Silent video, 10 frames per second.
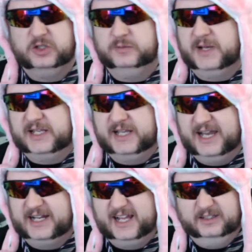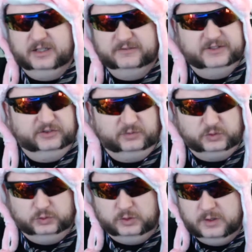Oh my God, I love this
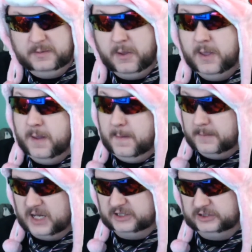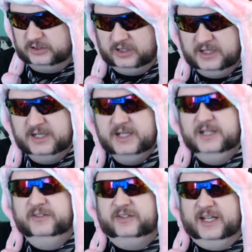dual monitor
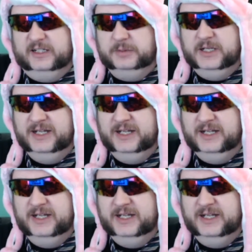setup.